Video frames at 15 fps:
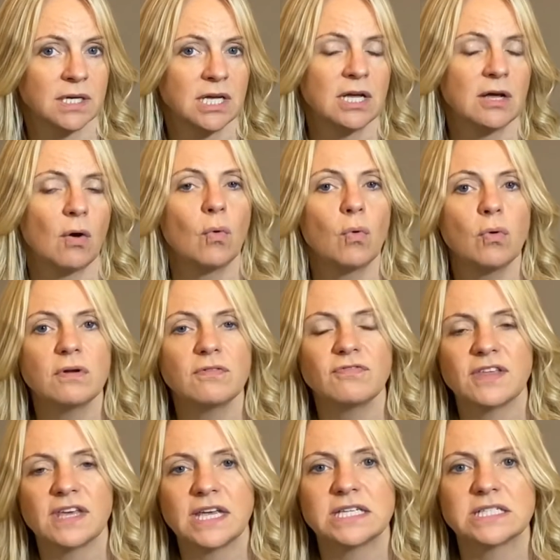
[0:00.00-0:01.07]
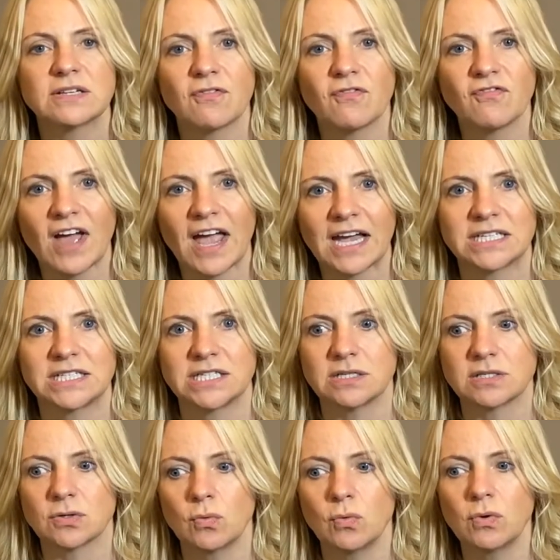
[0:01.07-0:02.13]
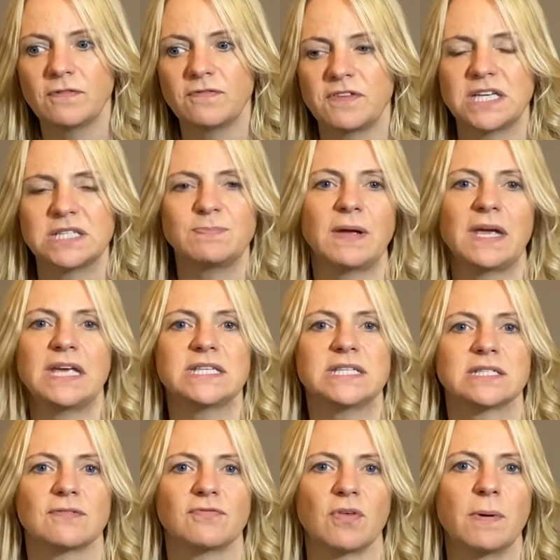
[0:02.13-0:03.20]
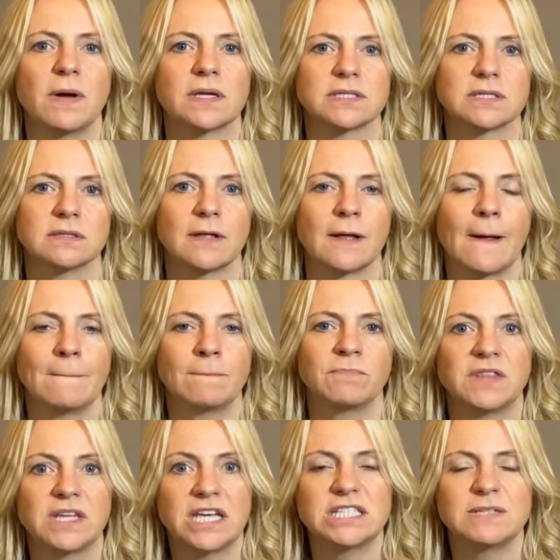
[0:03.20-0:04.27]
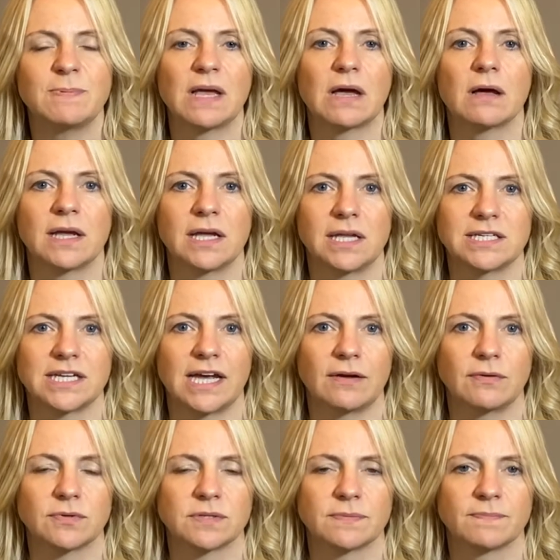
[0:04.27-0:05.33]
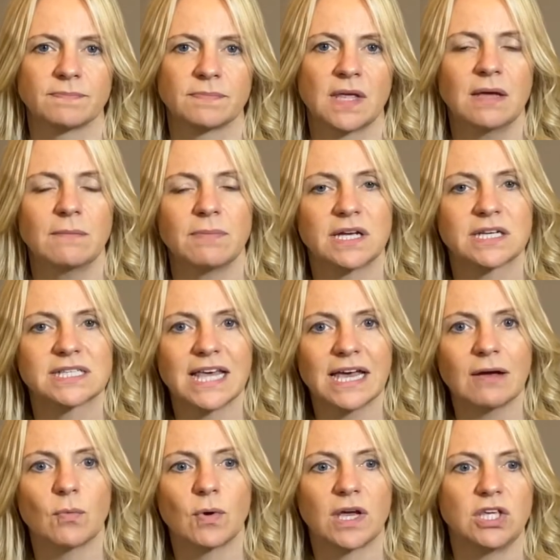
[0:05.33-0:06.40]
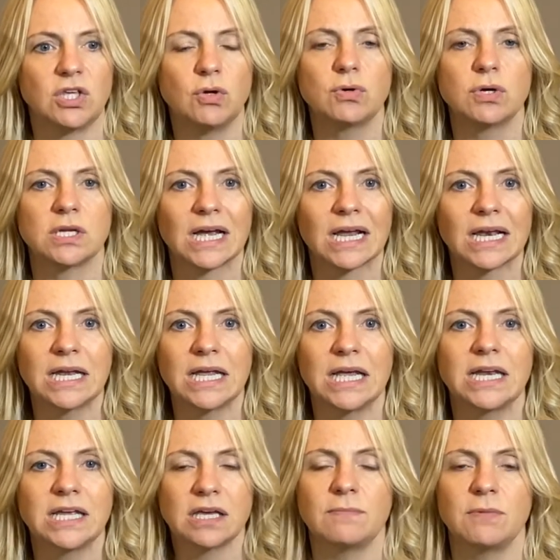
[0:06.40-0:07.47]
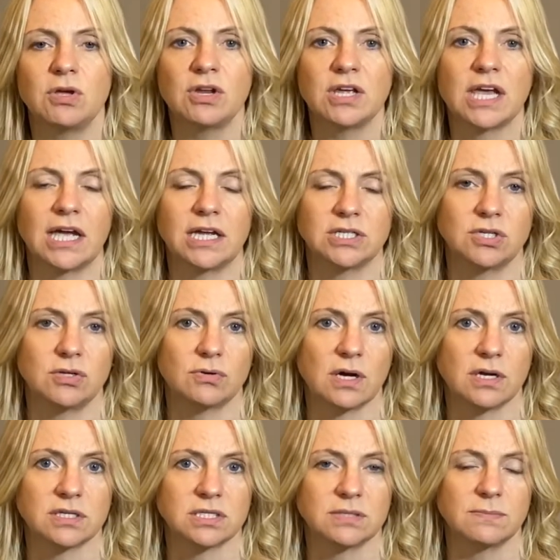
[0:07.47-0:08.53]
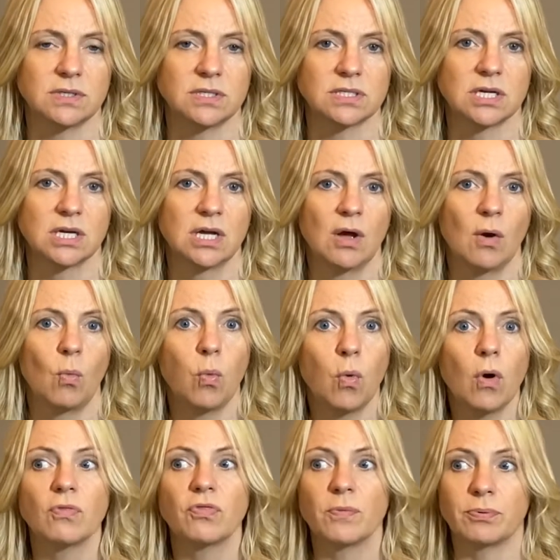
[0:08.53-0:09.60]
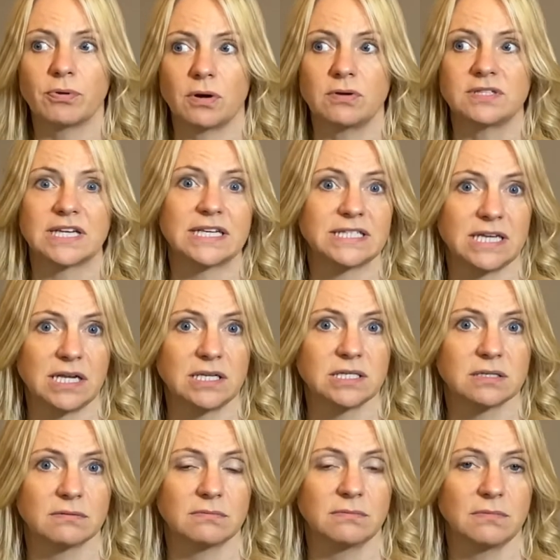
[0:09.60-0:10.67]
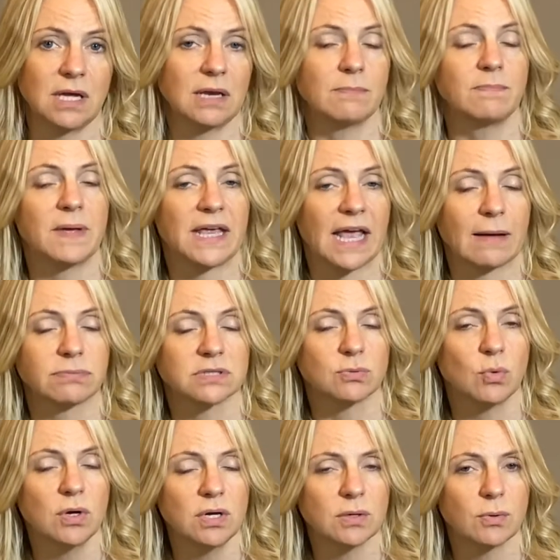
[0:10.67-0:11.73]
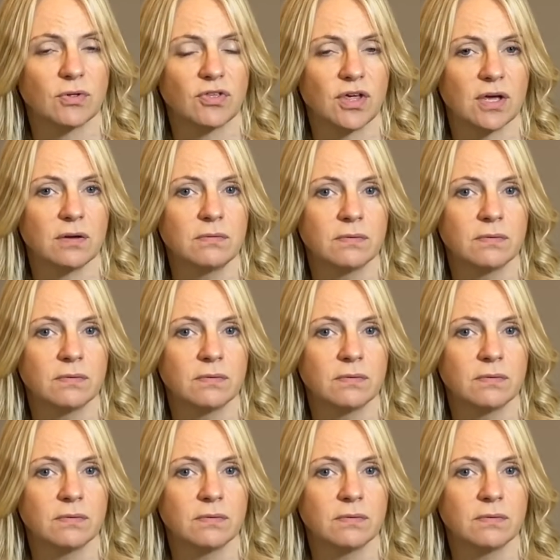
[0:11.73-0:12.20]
All of these factors, all of these pieces of the puzzle need to be ironed out, because that way you can clearly communicate to your customers what the process is in being able to work with you,